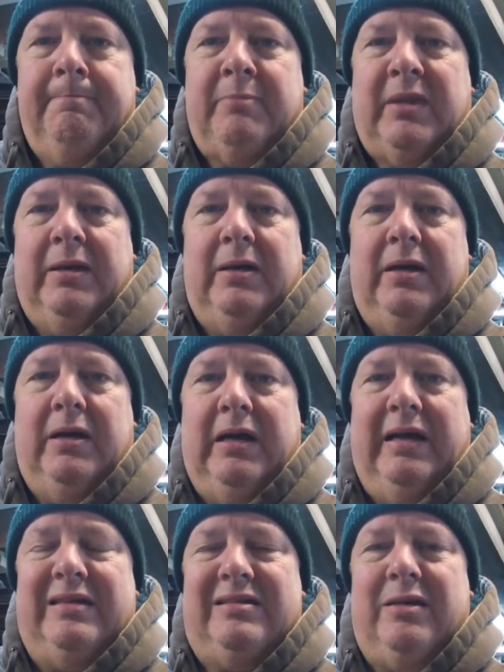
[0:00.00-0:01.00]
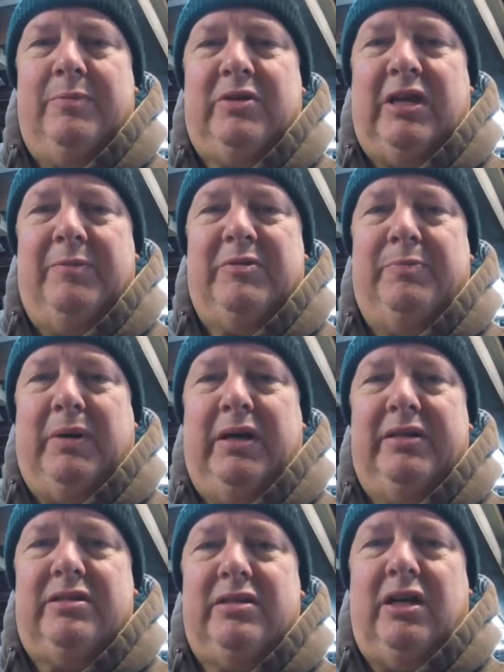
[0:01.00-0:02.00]
I sometimes
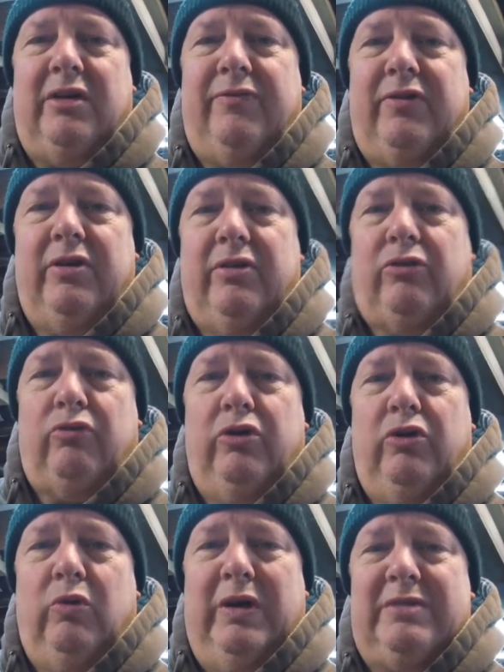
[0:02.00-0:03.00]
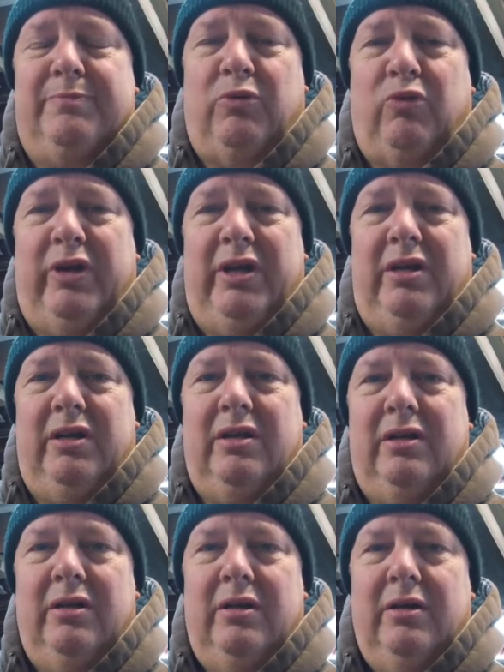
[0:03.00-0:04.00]
buy stuff through West Marine,
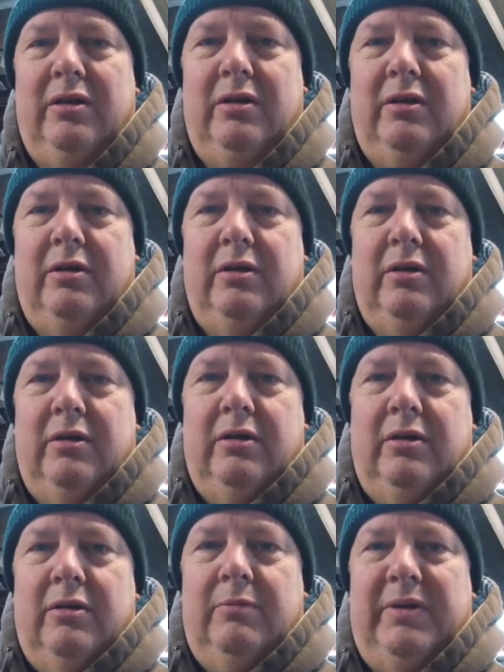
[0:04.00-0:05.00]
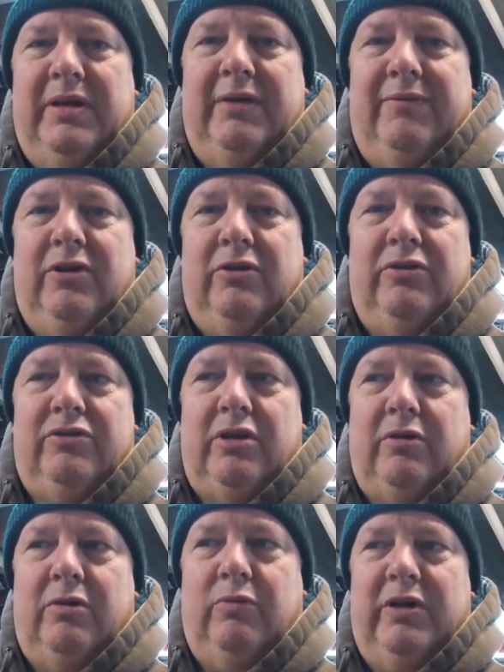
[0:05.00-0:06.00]
but even though there's
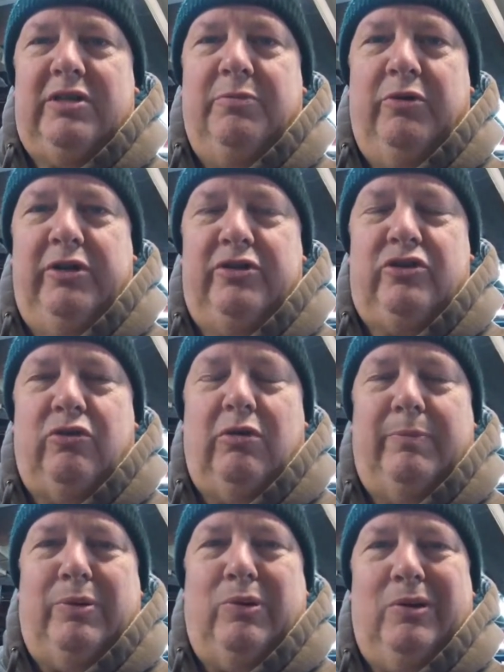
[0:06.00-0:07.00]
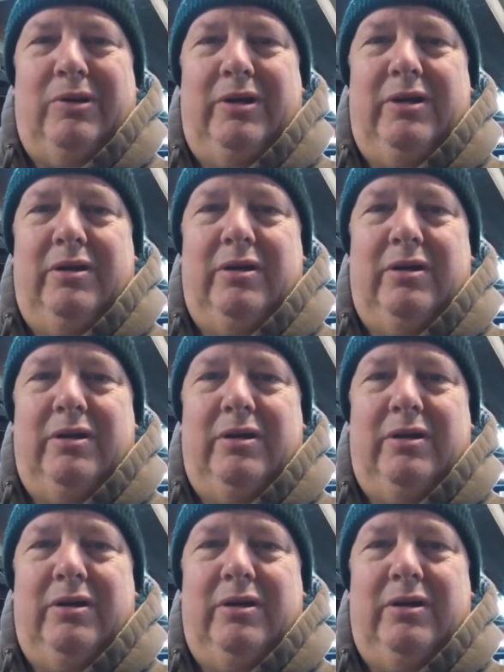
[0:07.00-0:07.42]
a West Marine store in Portland,